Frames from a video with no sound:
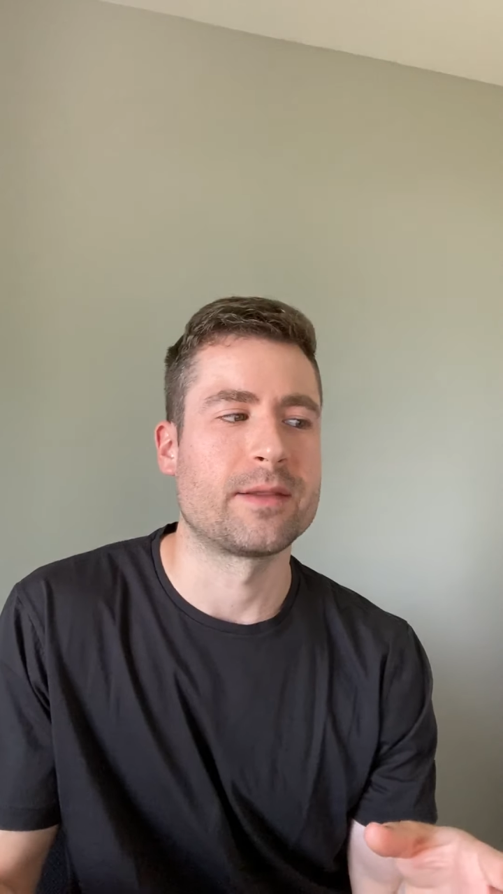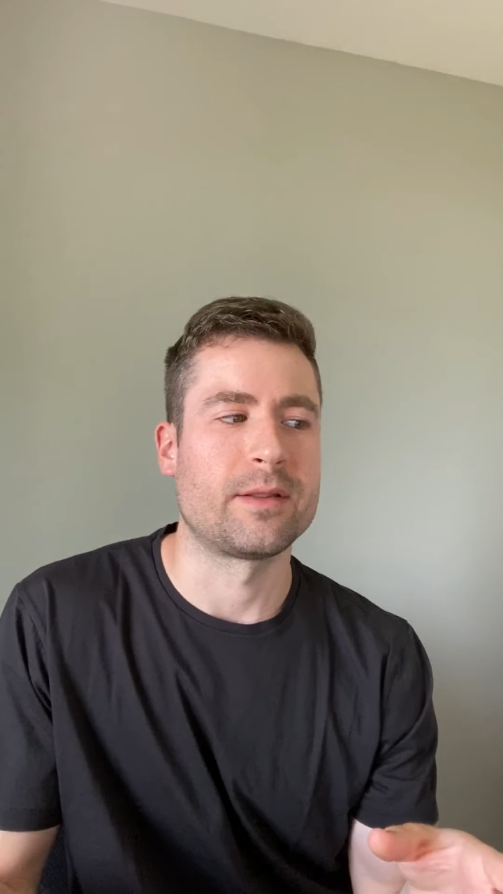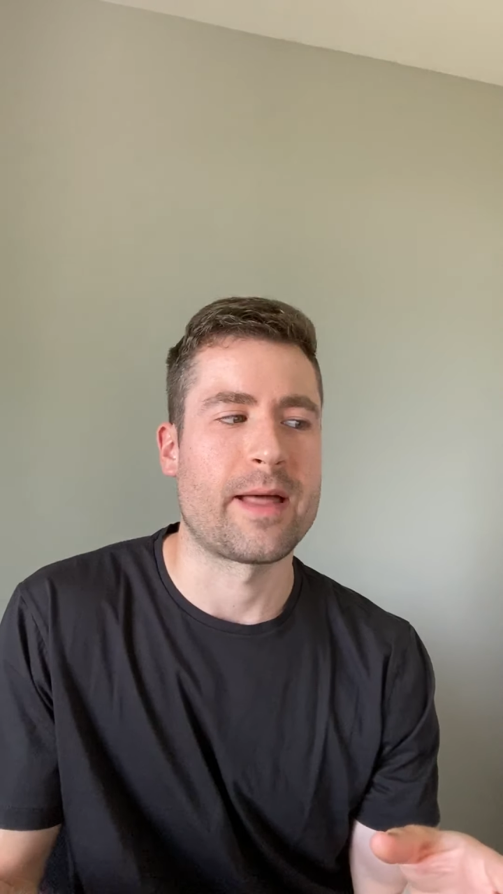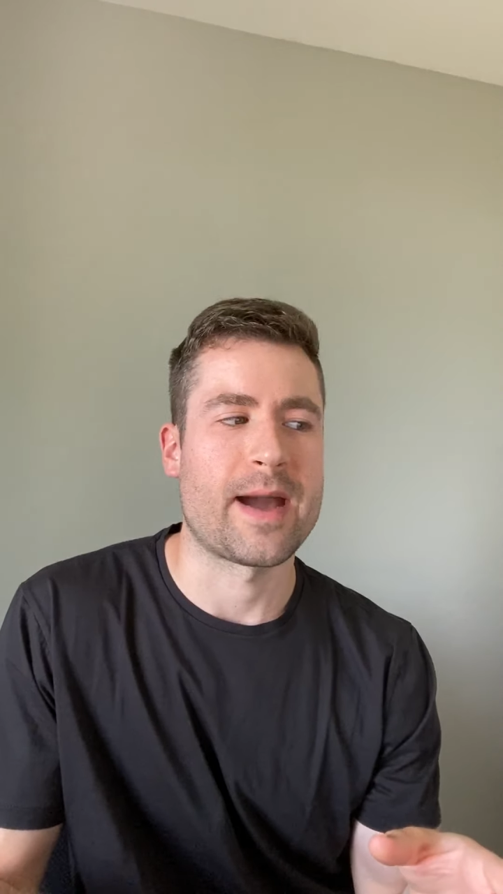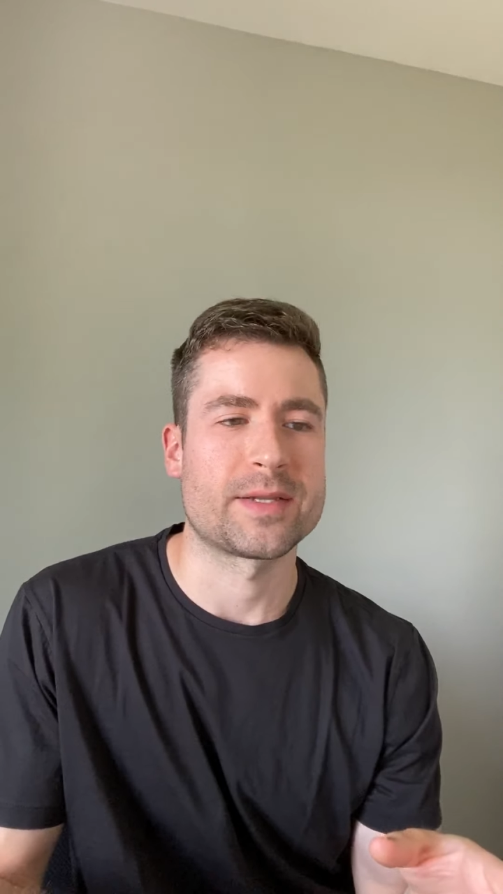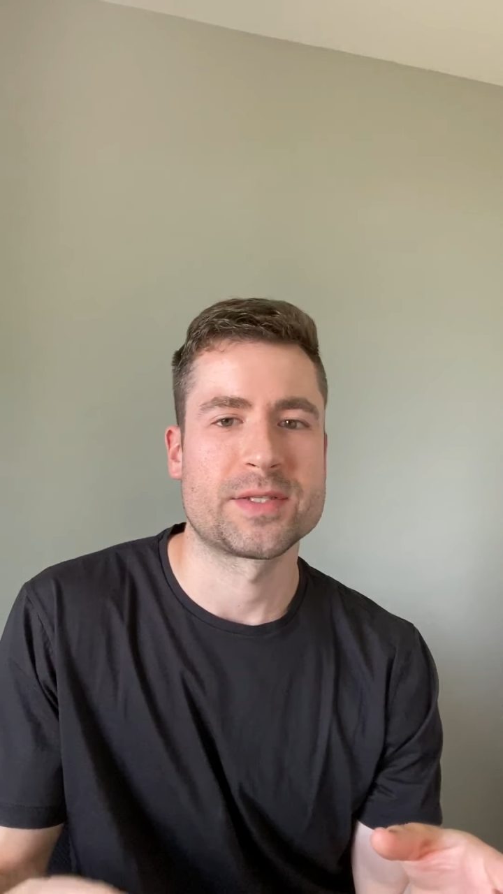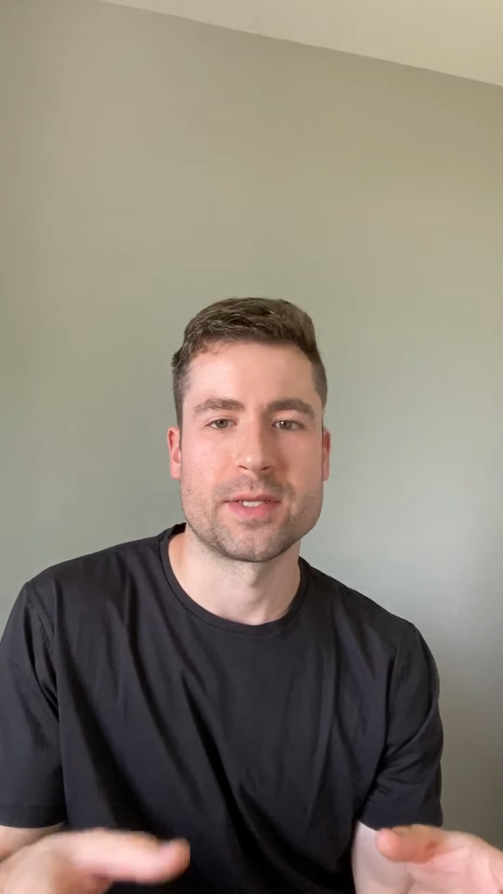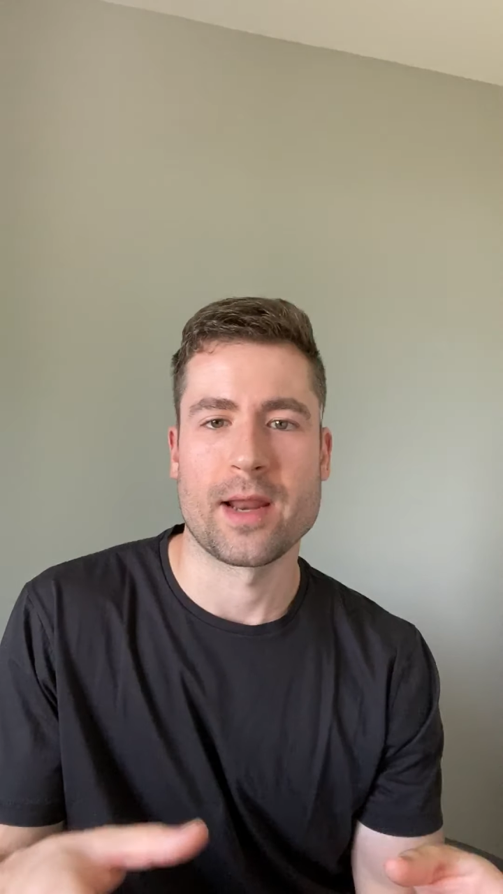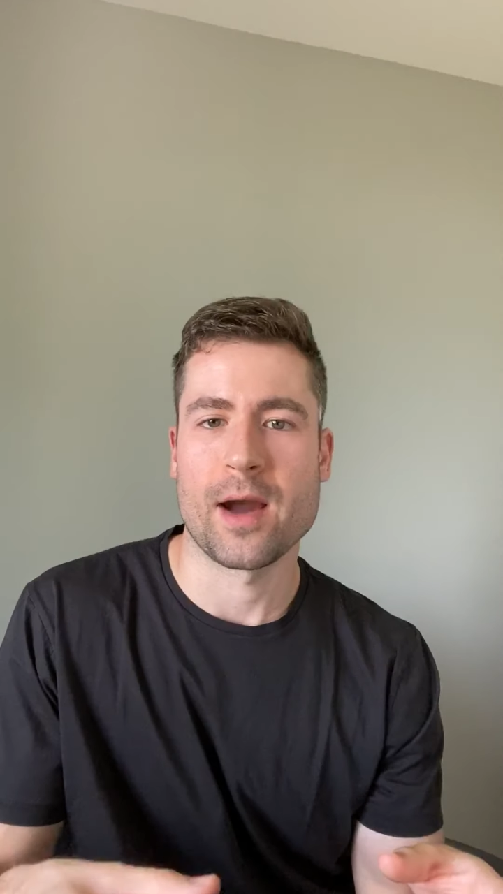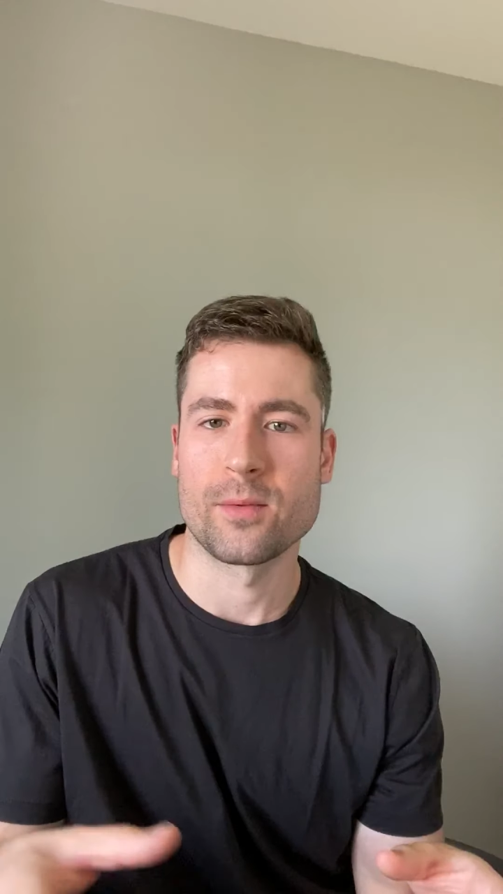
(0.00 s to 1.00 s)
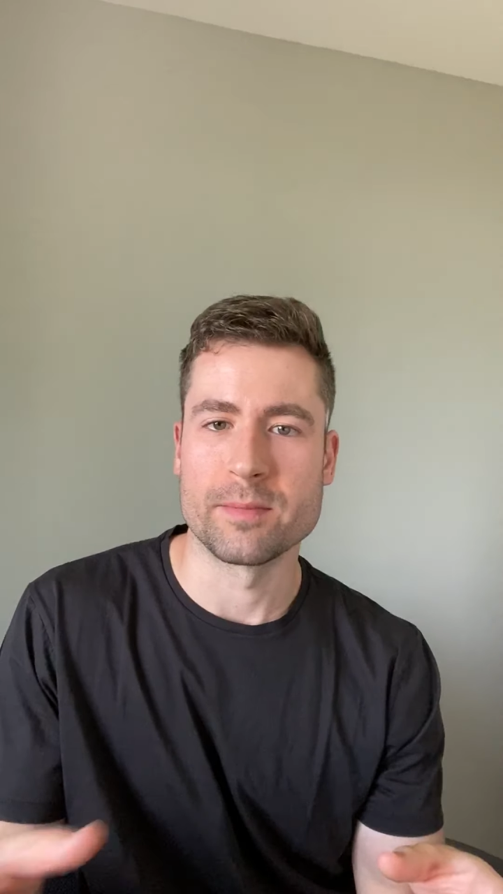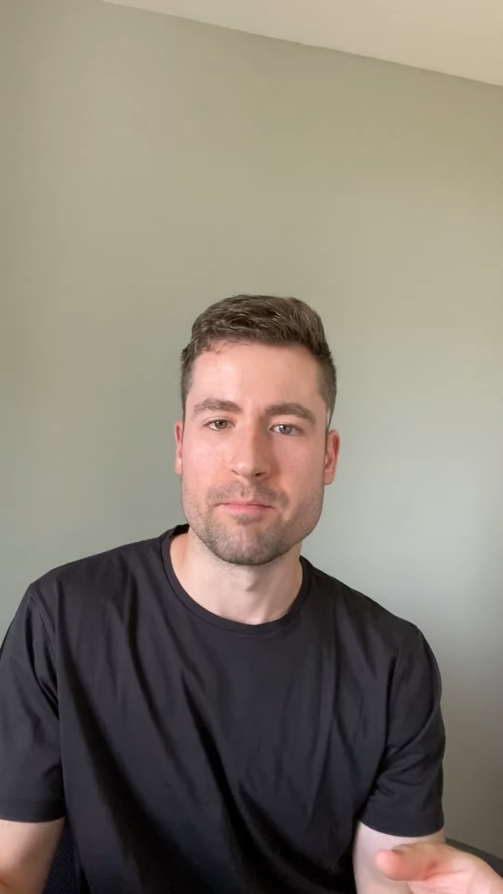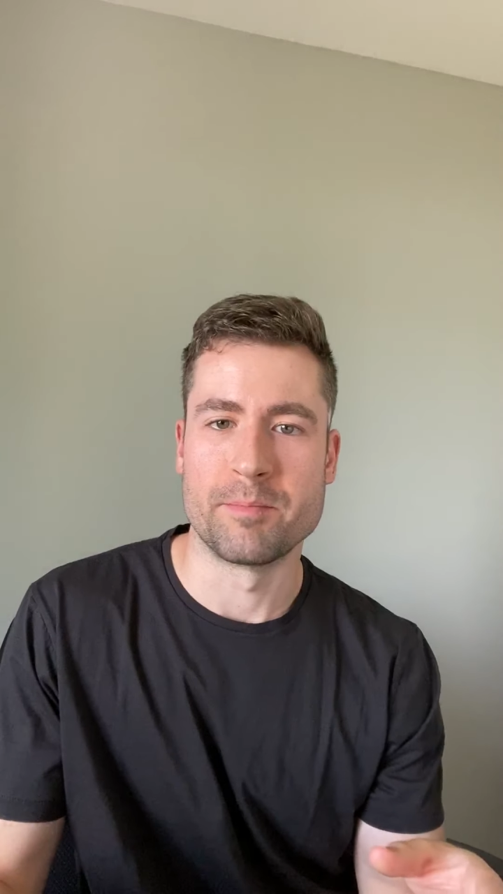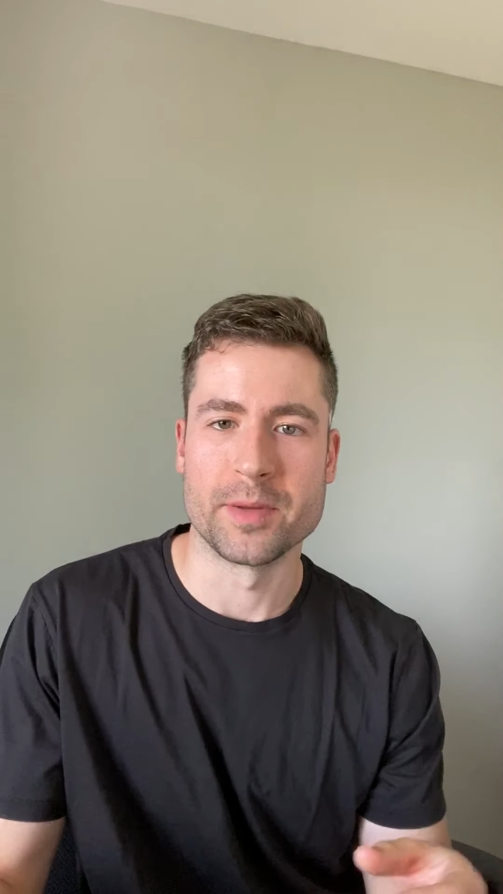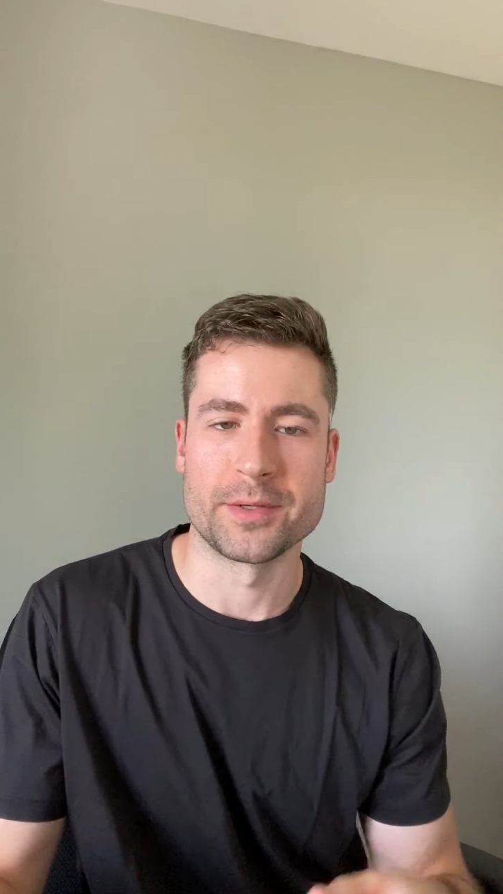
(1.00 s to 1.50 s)
the last and how we
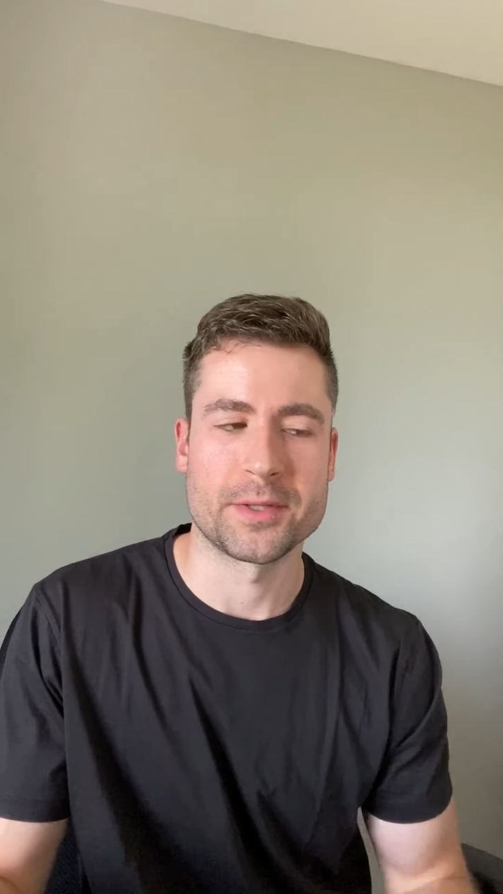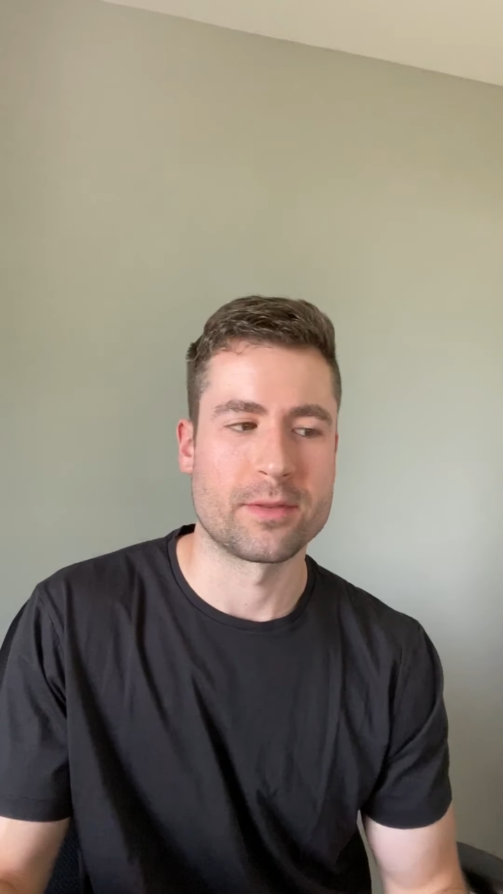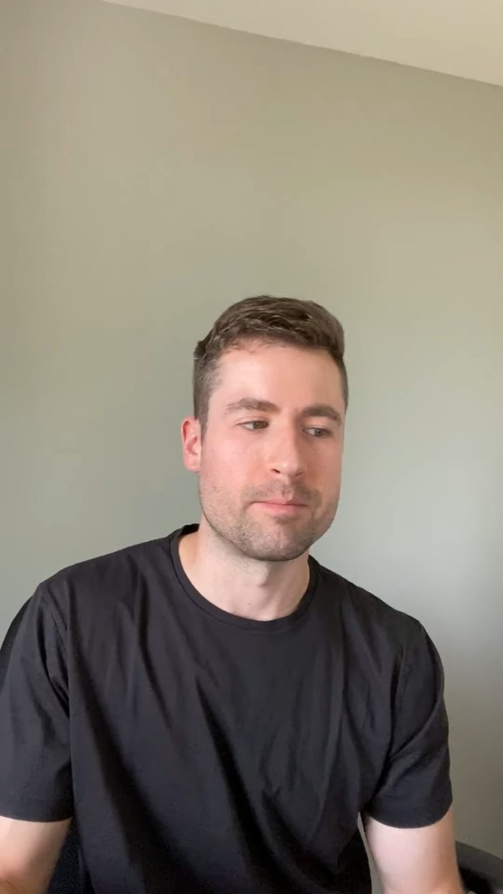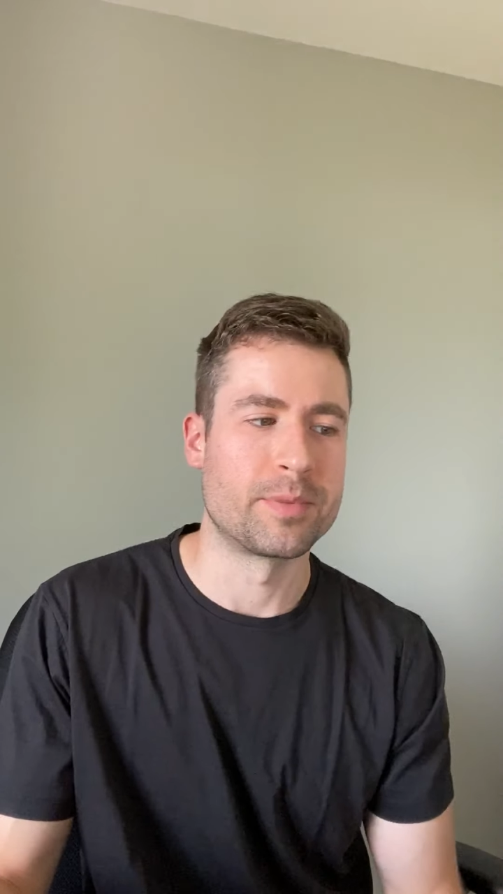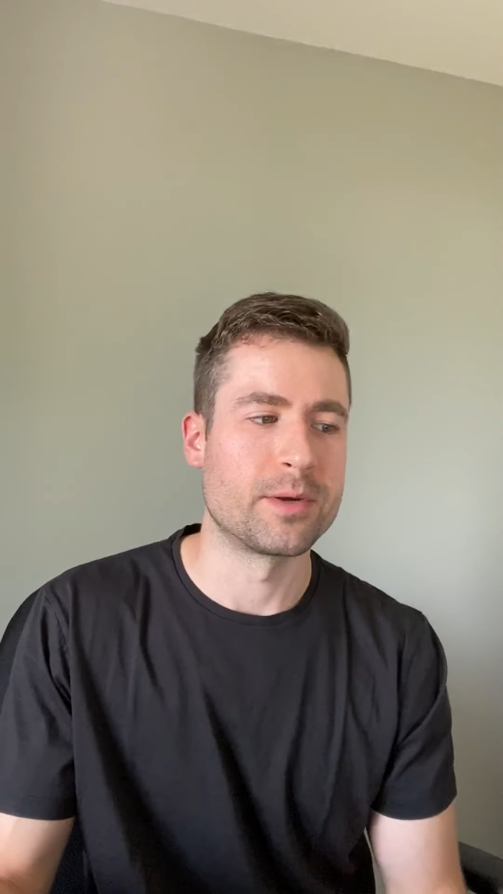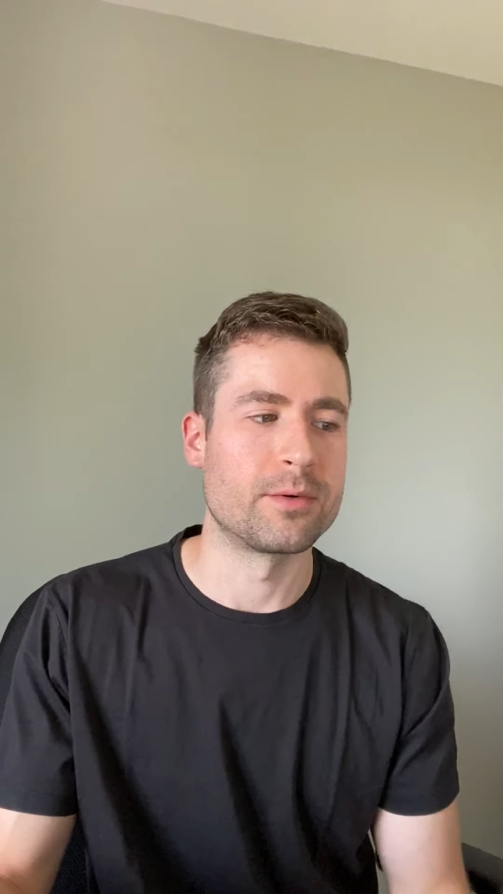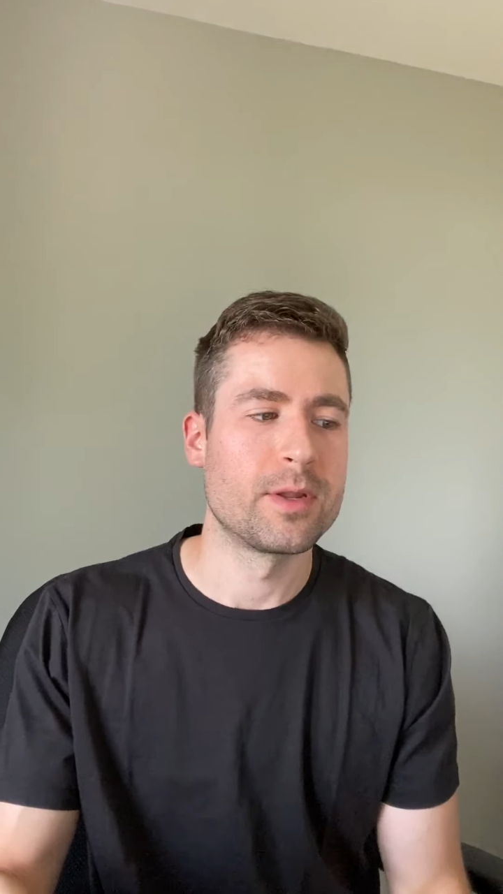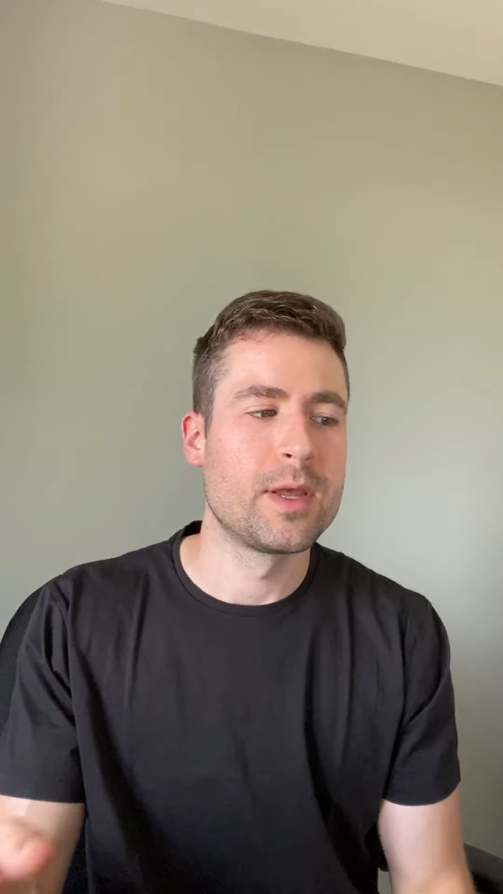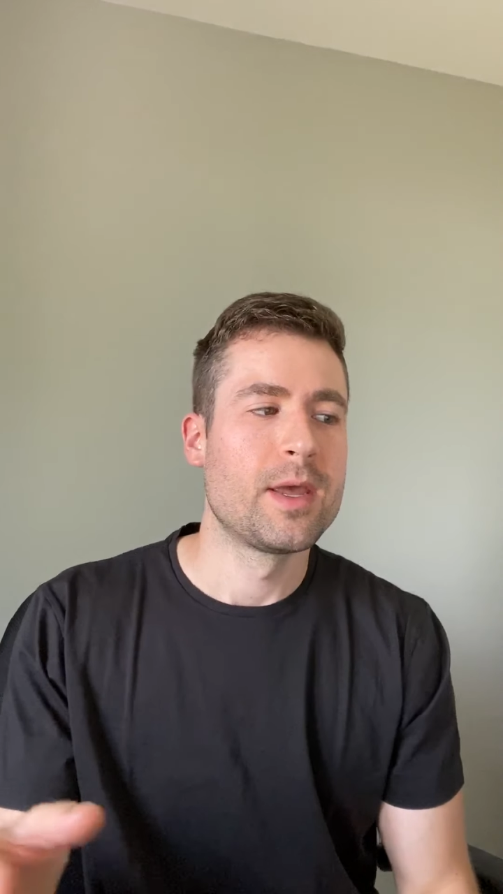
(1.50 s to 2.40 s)
built the boot